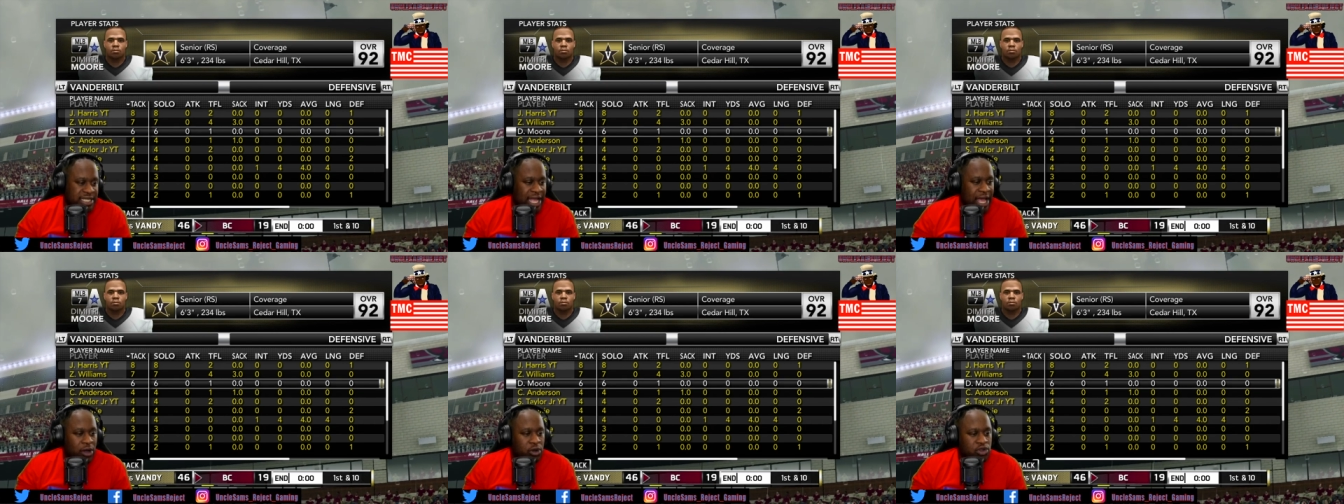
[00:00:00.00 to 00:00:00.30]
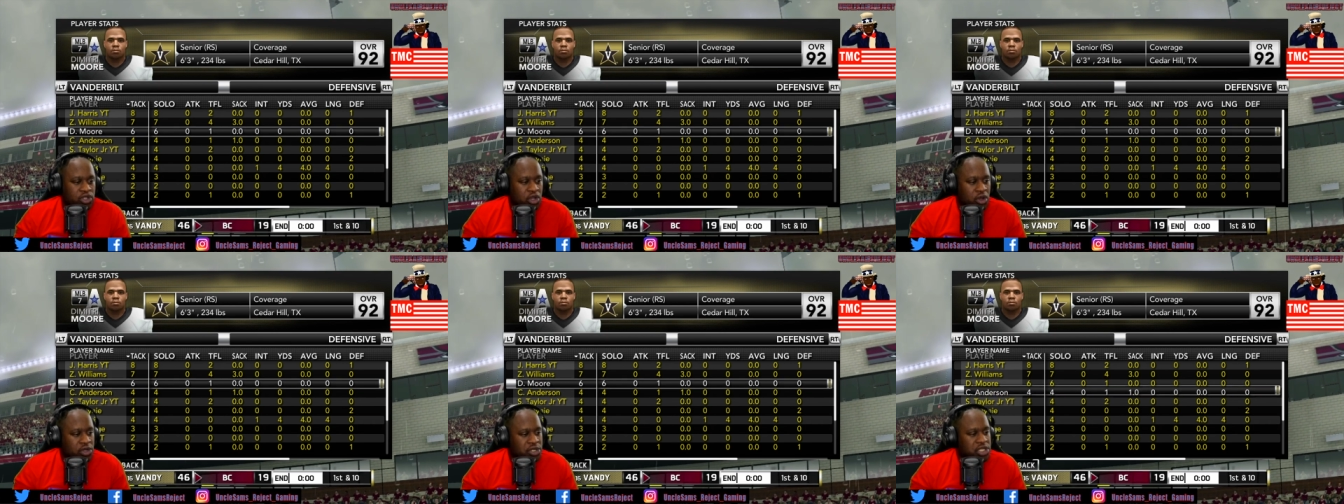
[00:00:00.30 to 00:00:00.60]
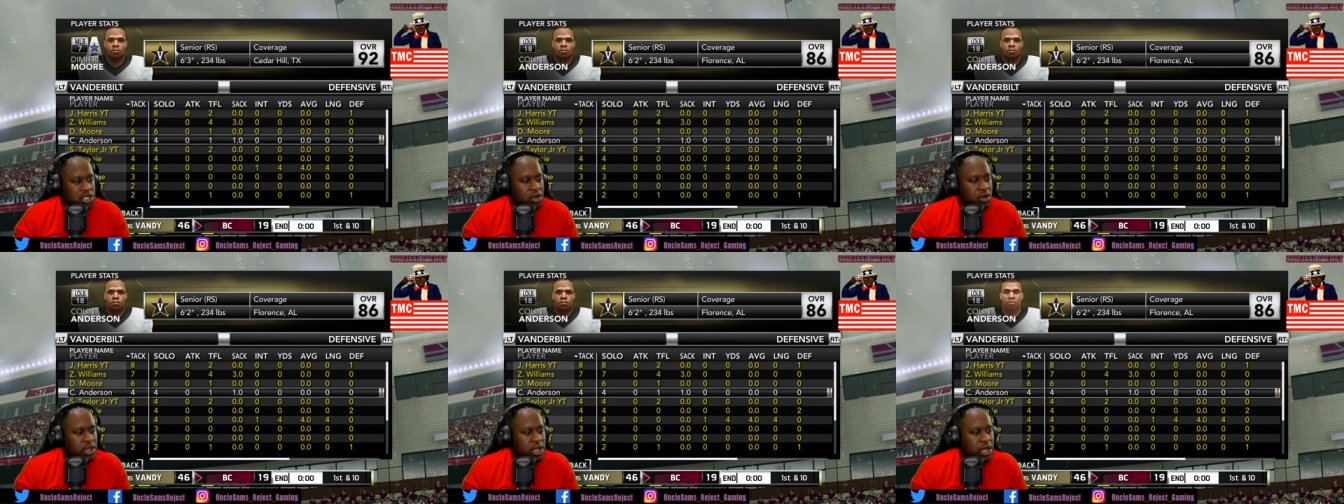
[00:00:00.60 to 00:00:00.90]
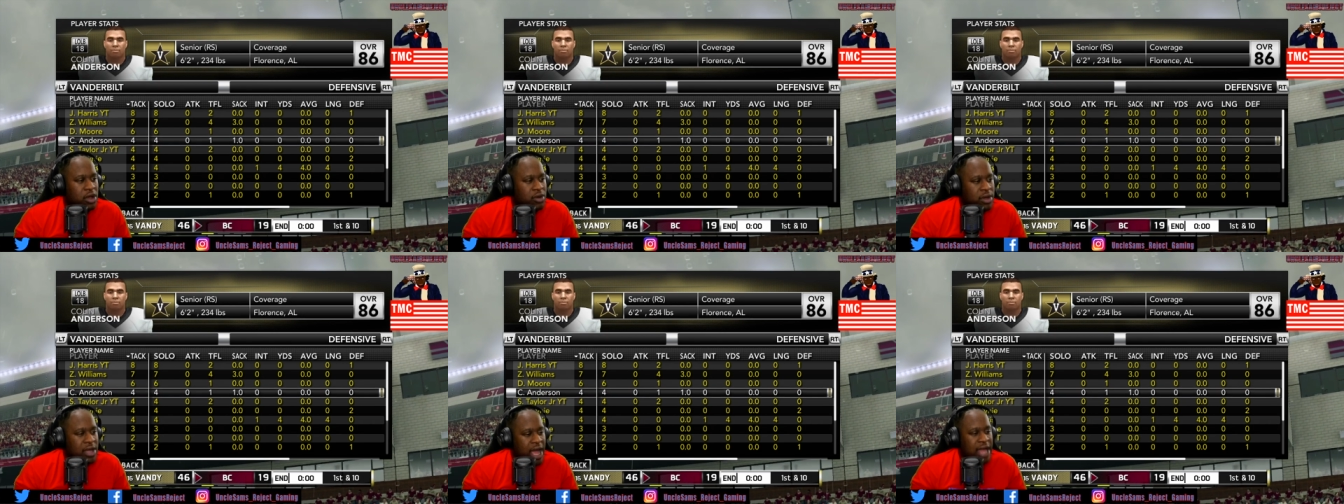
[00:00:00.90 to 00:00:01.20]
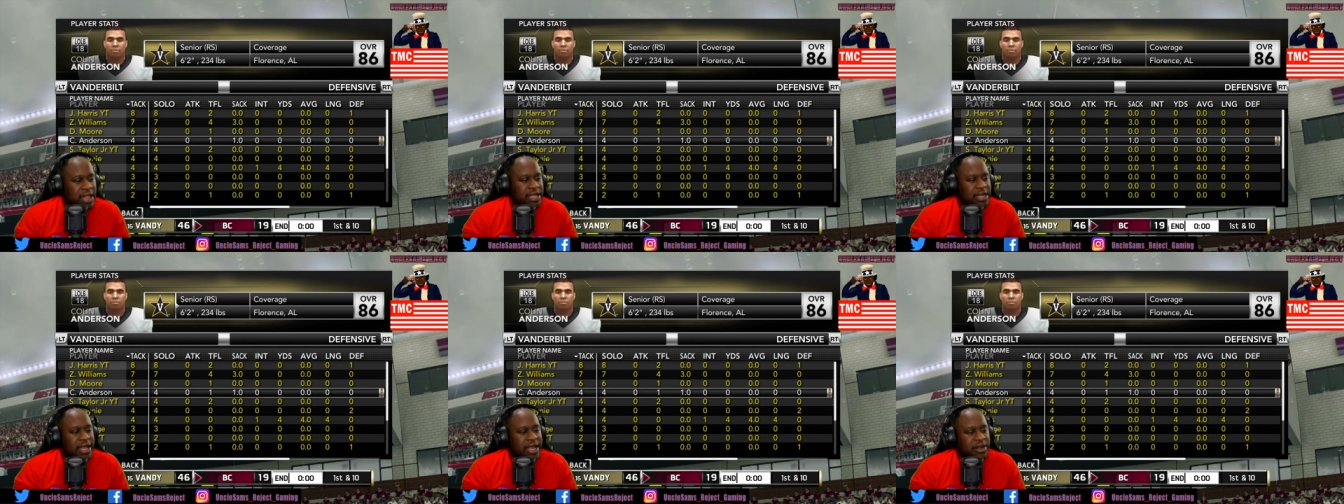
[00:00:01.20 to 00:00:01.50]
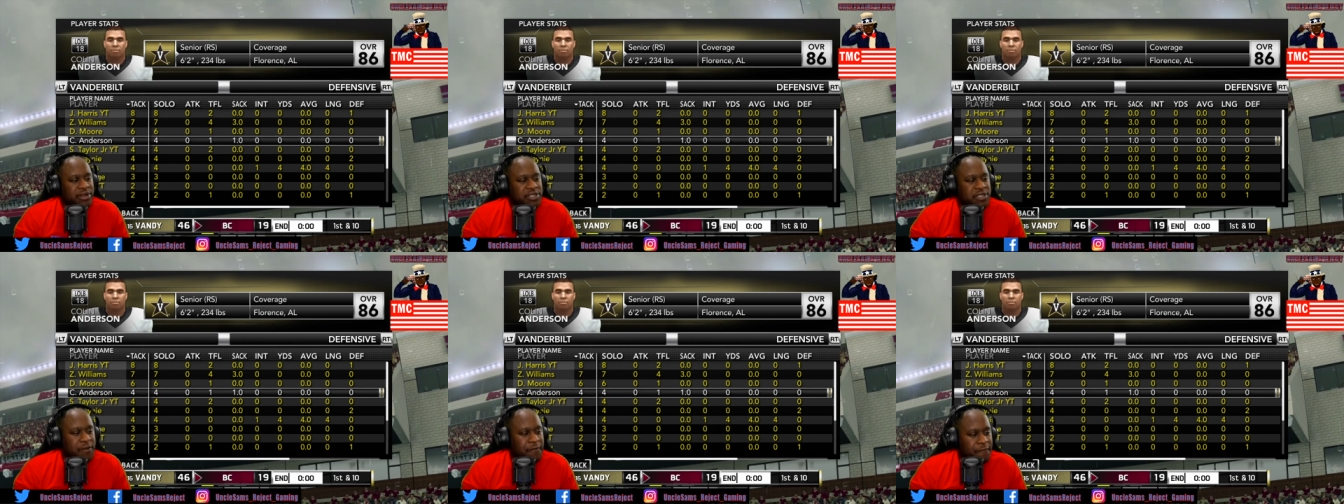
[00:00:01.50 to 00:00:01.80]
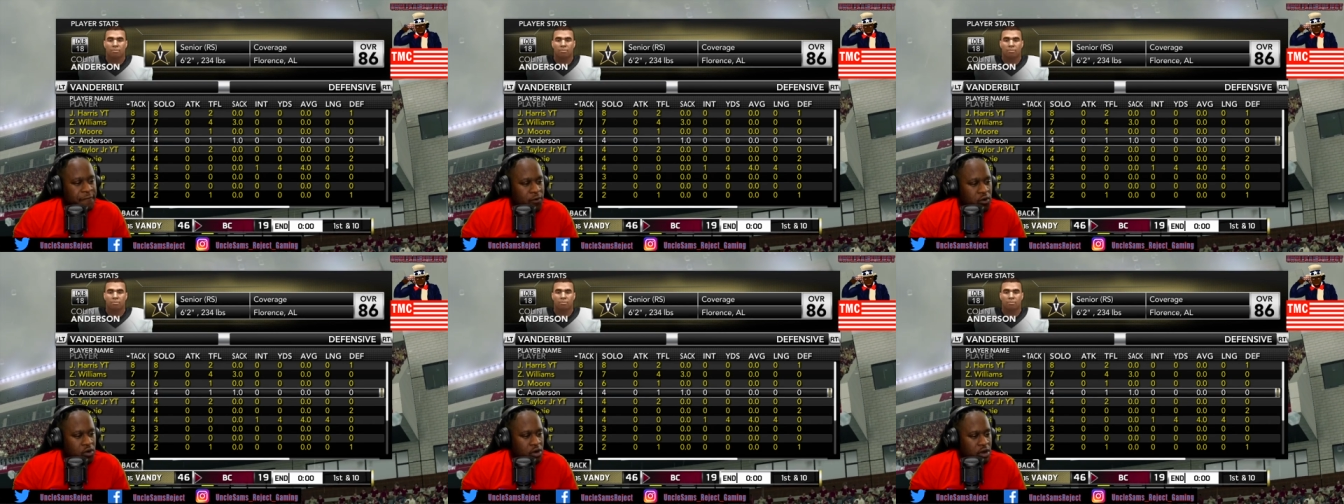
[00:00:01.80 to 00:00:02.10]
six tackles all solo. Colin
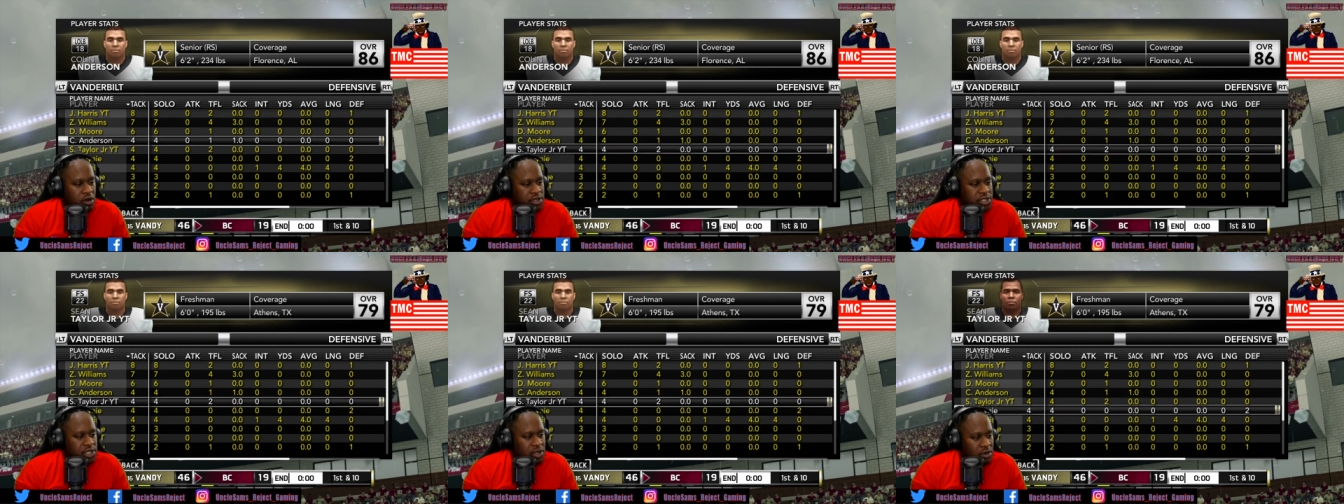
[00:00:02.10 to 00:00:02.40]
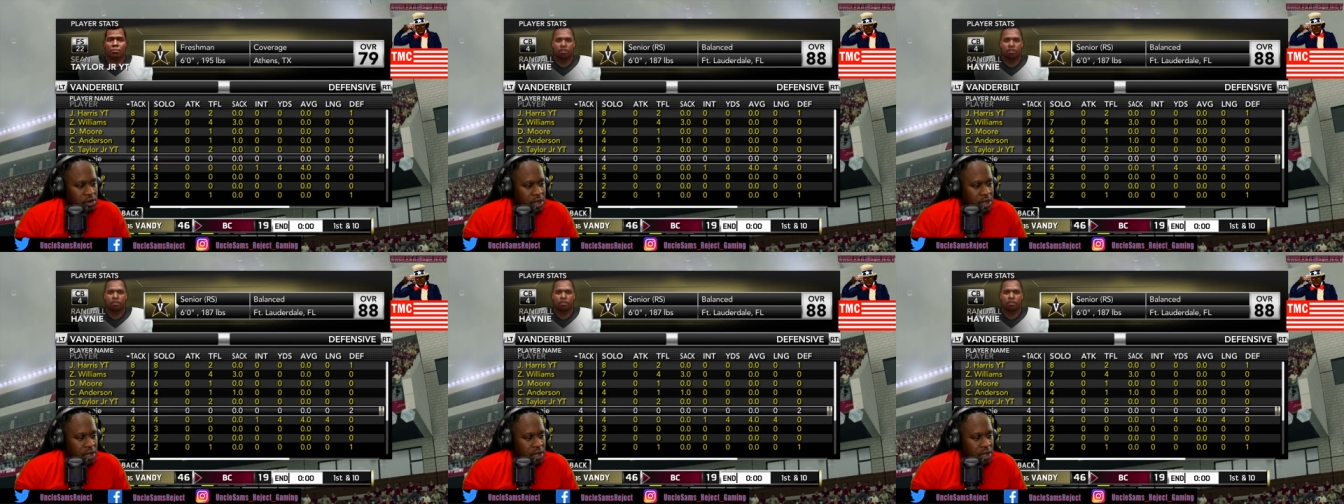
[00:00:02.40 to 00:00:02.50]
Anderson, four